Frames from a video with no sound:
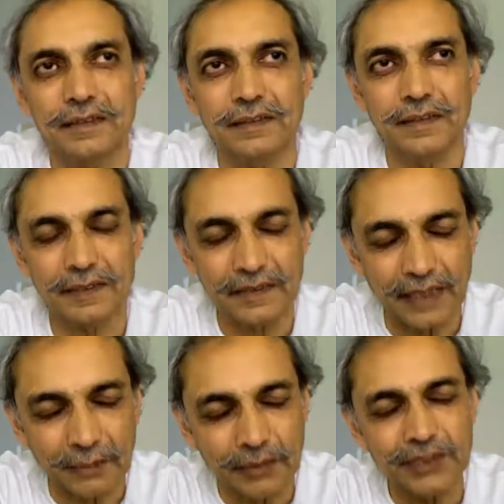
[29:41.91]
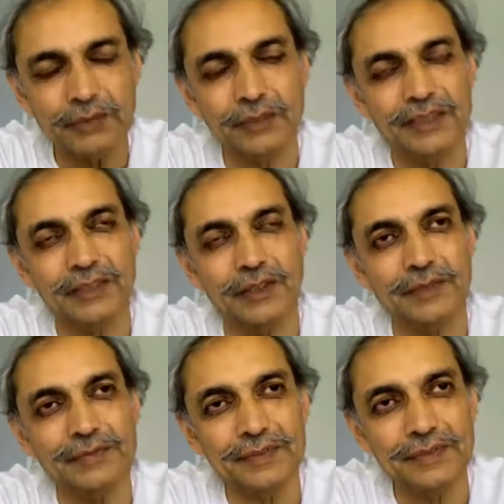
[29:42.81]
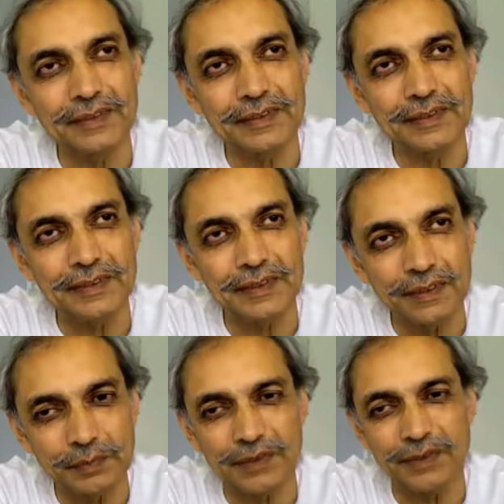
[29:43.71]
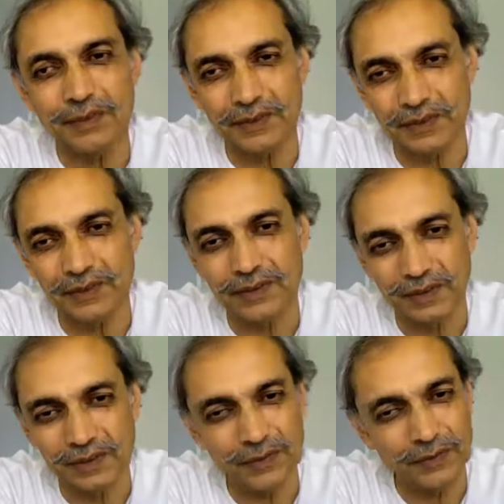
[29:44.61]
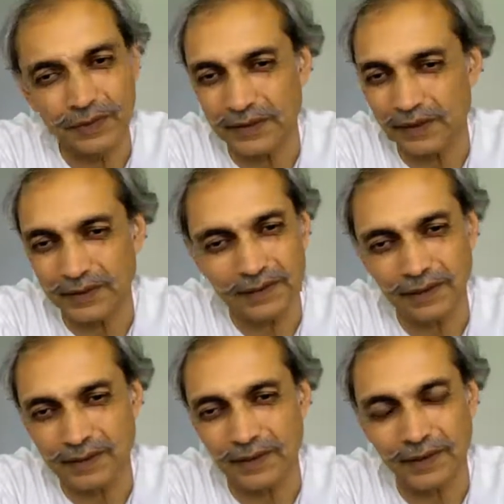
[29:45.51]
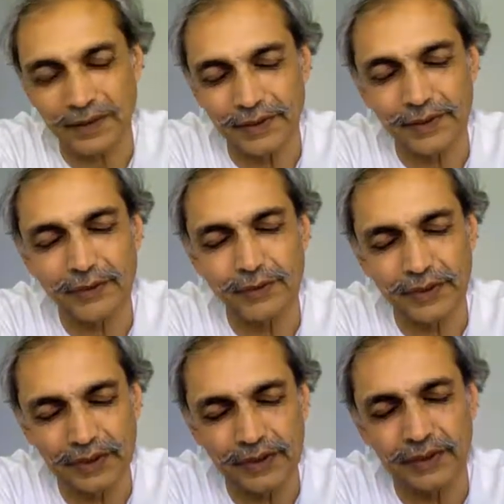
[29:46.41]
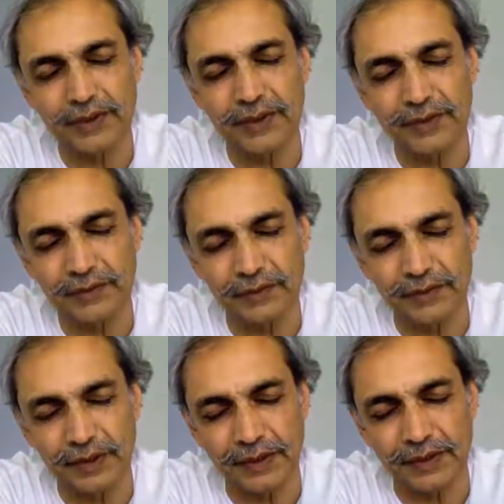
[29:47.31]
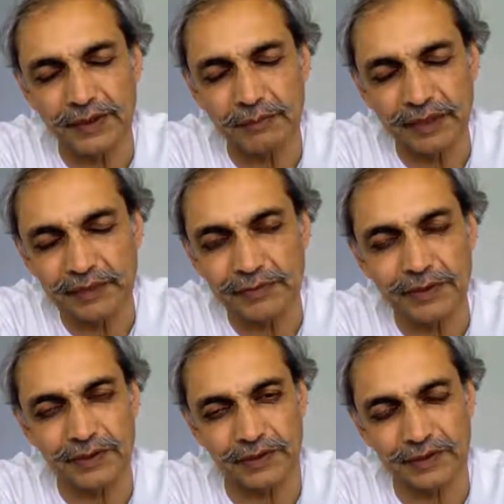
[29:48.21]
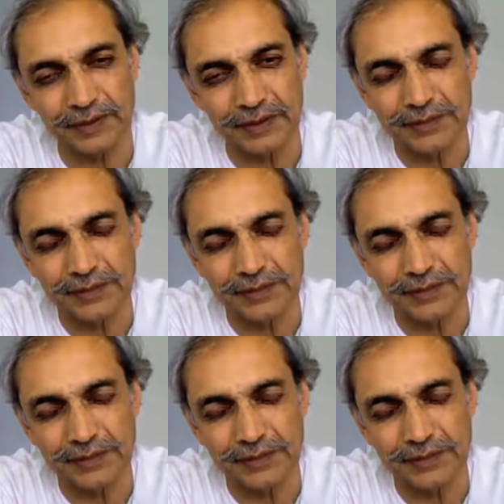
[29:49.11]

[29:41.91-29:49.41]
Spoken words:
establishment of this precision is very critical and very, very beneficial. See?